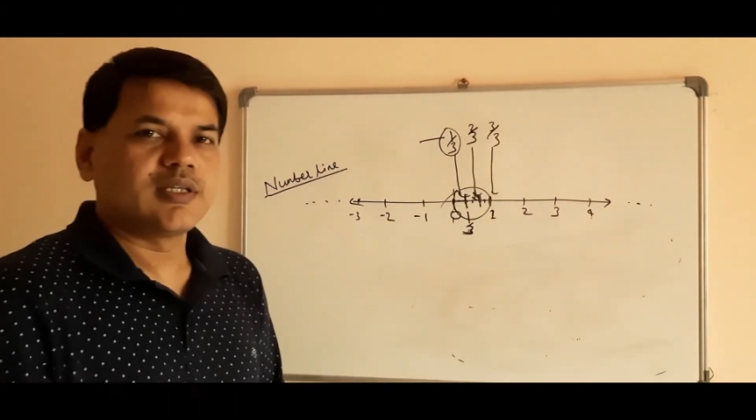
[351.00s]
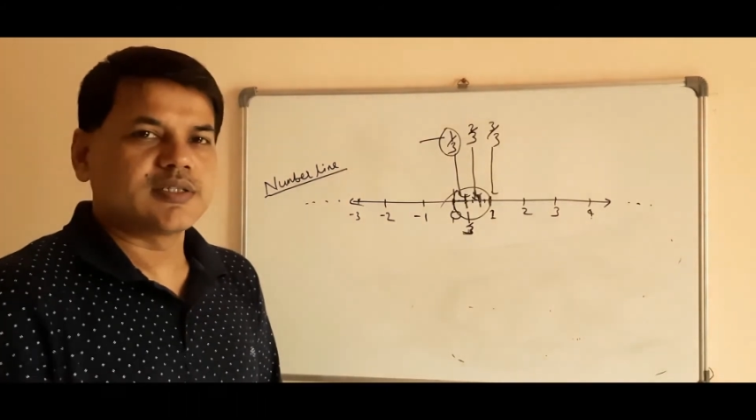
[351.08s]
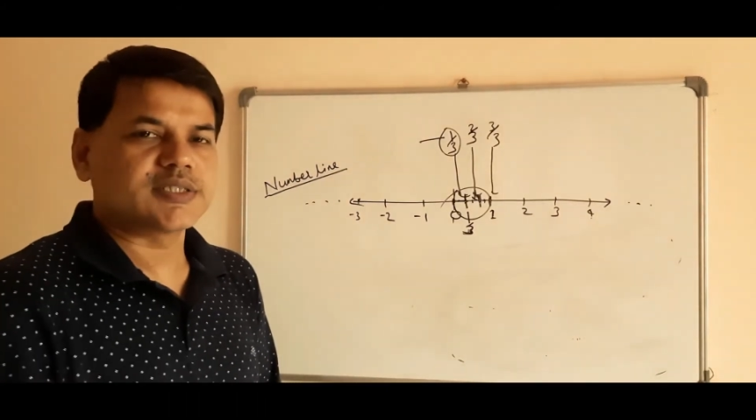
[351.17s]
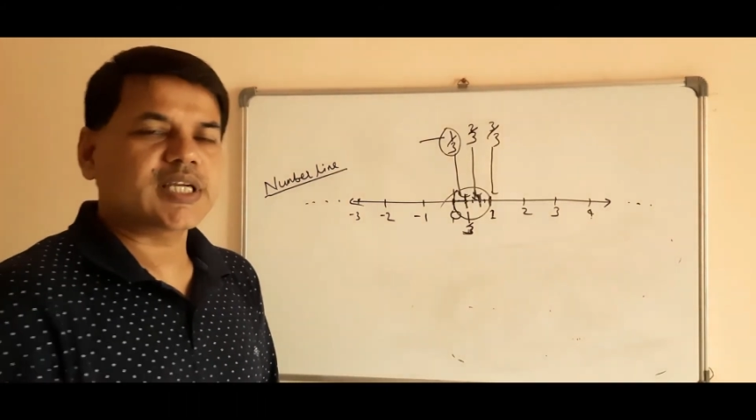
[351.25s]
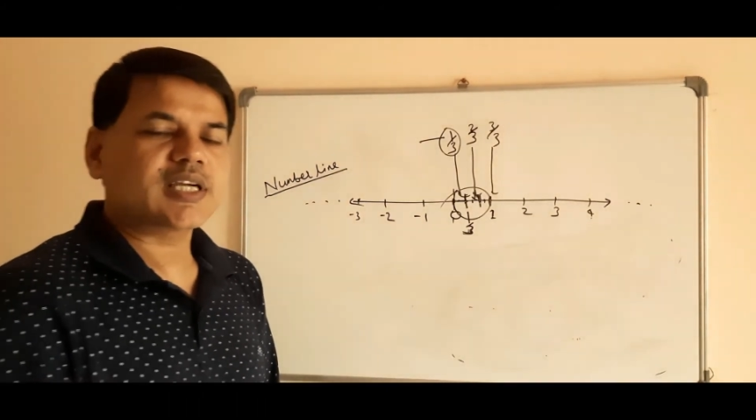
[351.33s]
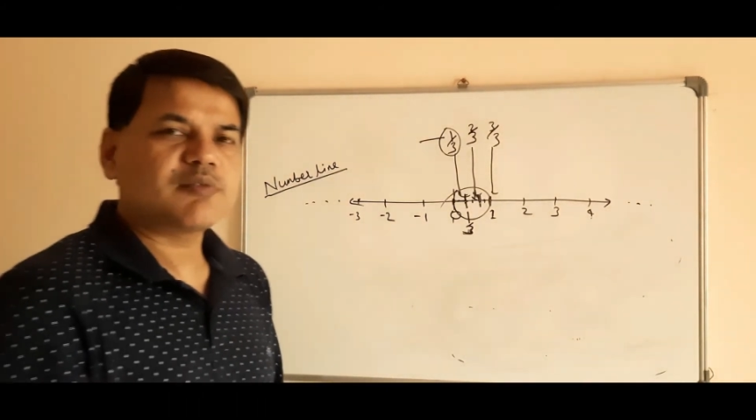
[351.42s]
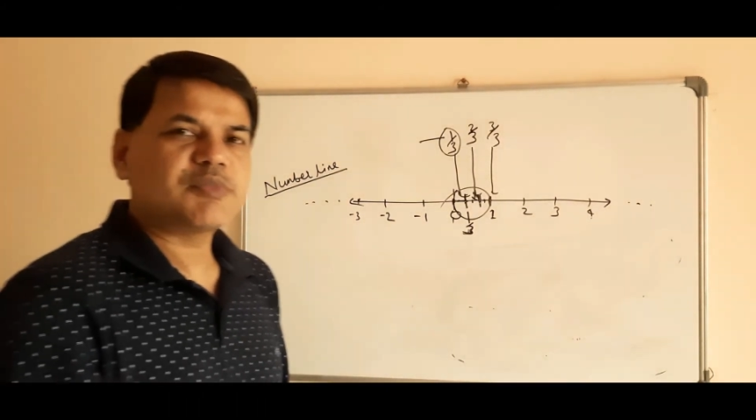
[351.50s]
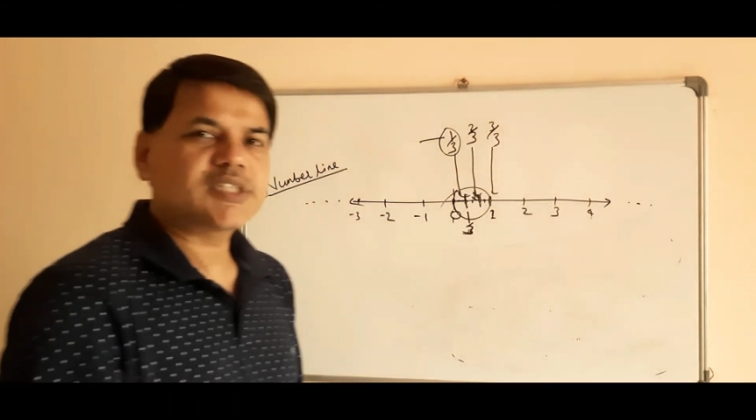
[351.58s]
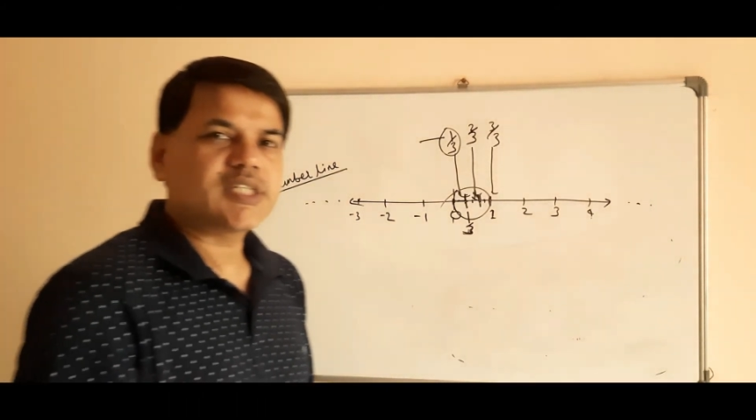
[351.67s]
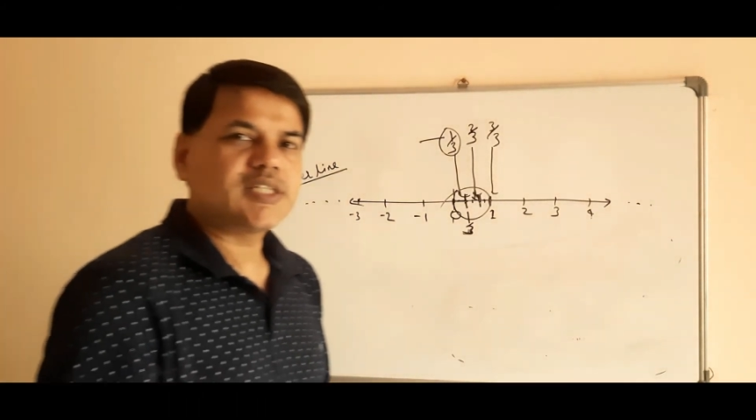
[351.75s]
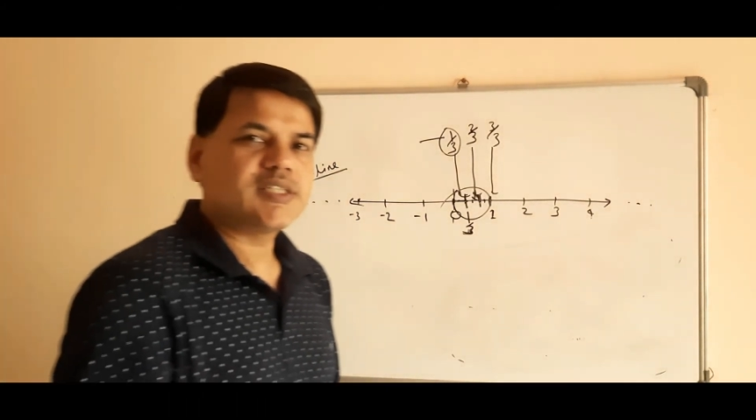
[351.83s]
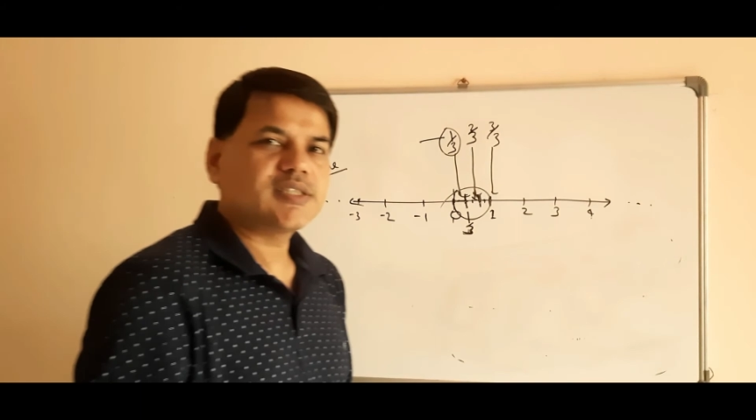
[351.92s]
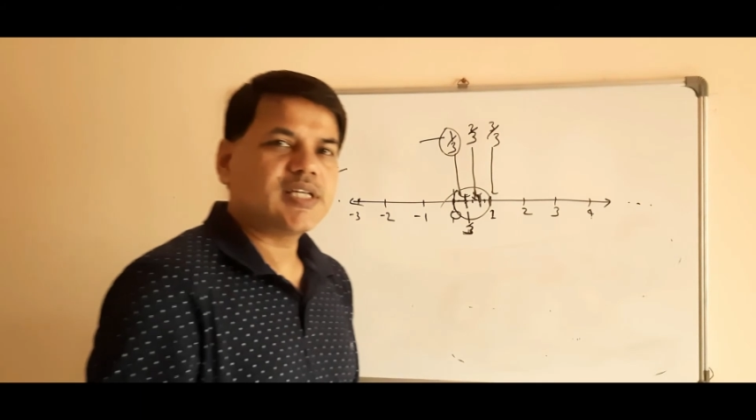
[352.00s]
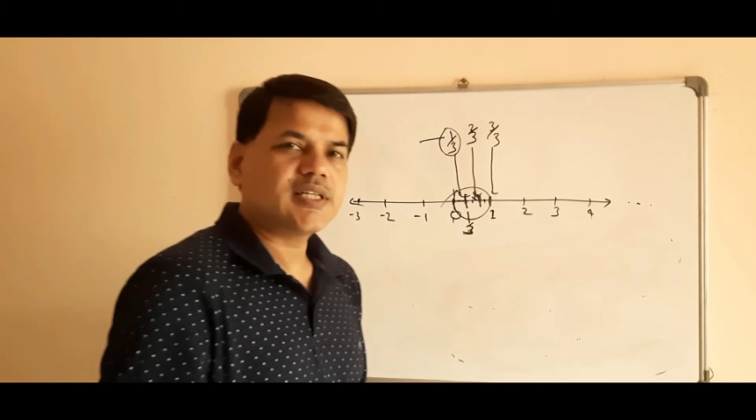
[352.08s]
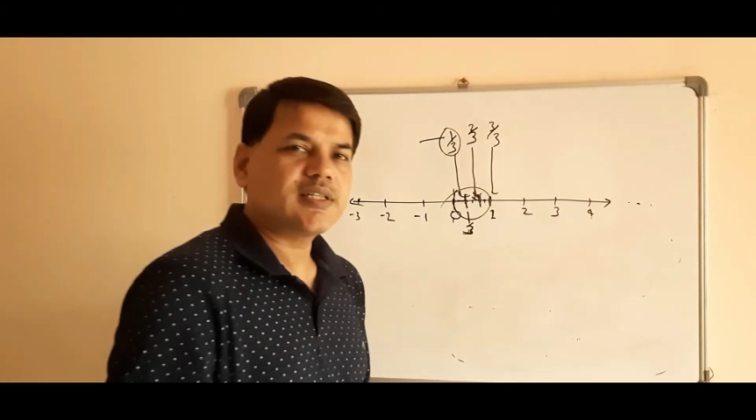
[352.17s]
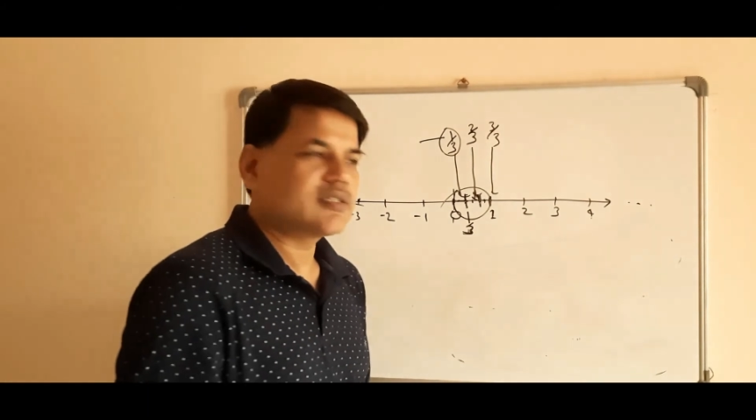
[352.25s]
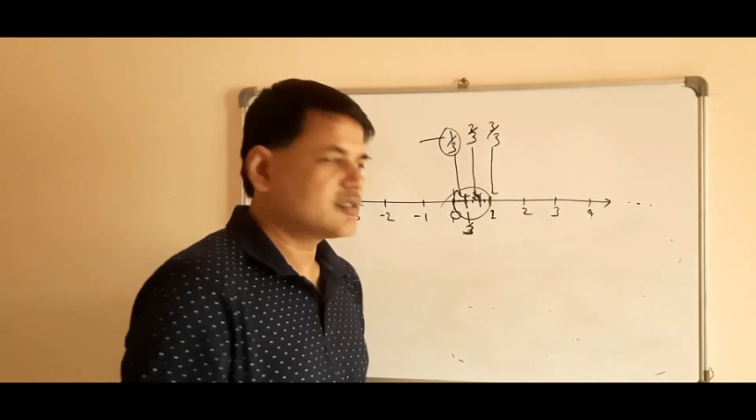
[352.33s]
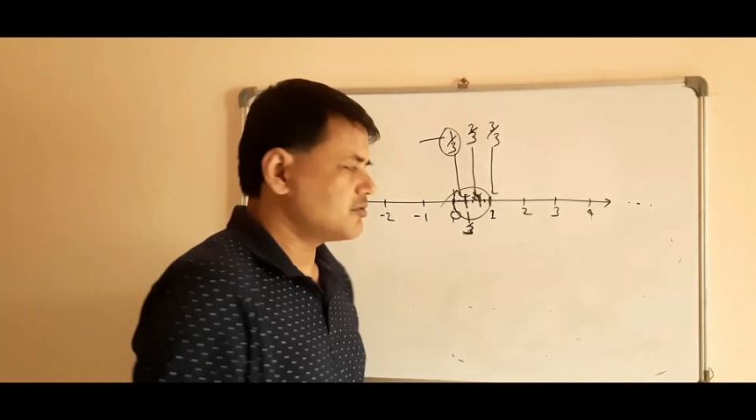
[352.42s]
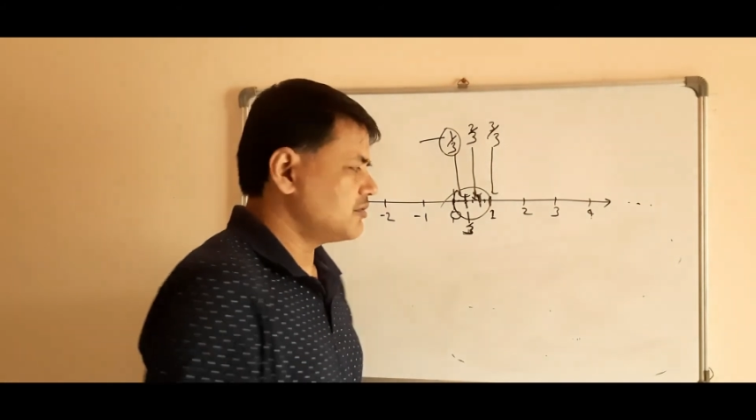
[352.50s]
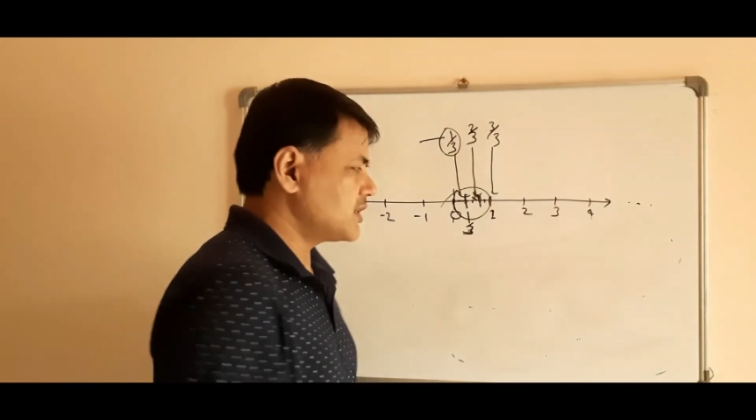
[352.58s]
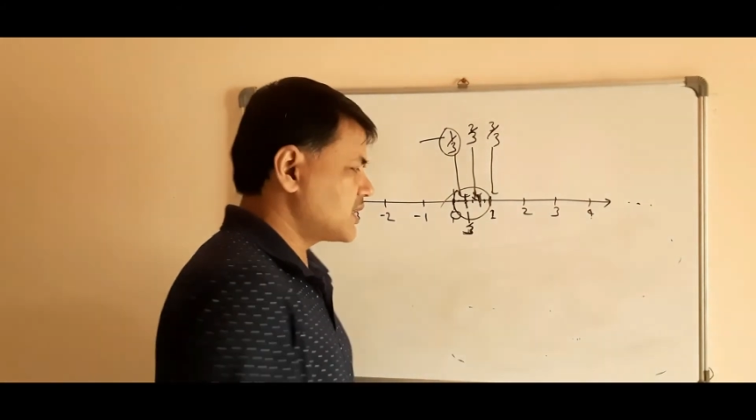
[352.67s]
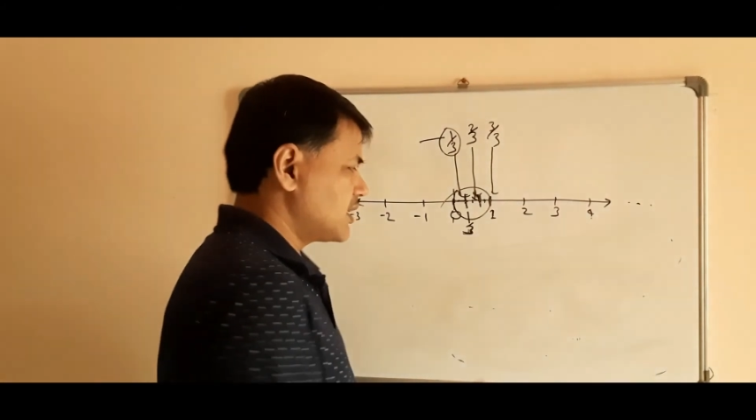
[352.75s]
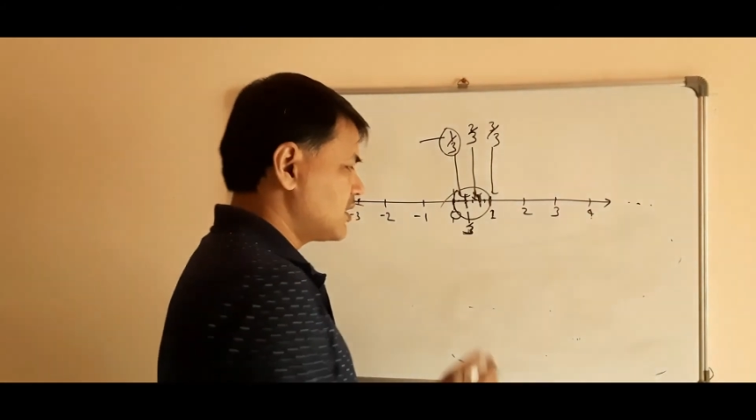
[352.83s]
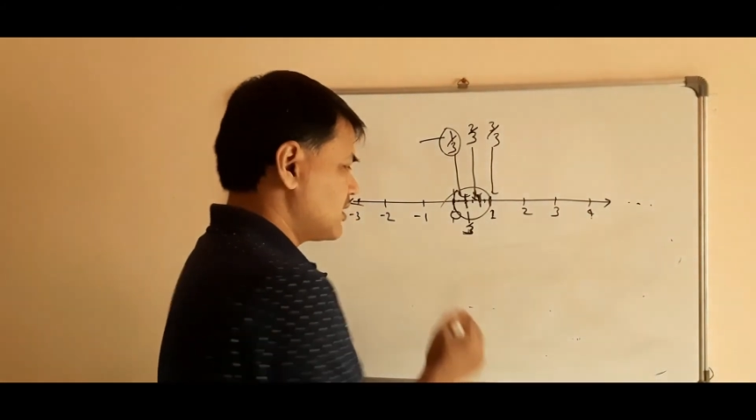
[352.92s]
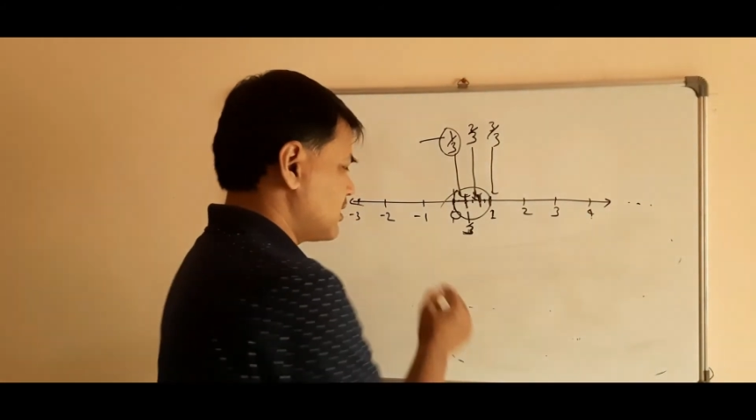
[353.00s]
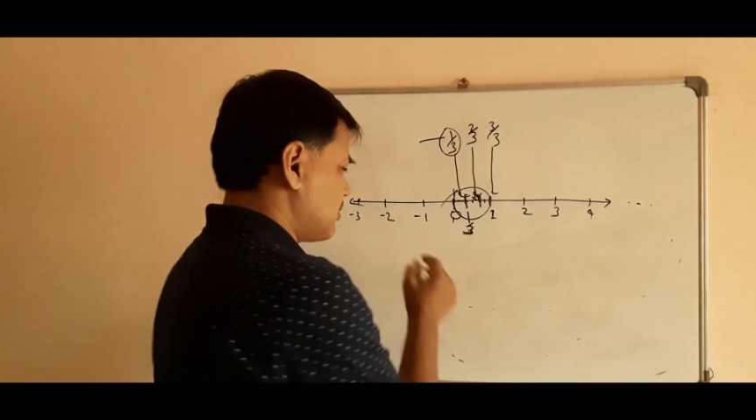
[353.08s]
Second method is that we can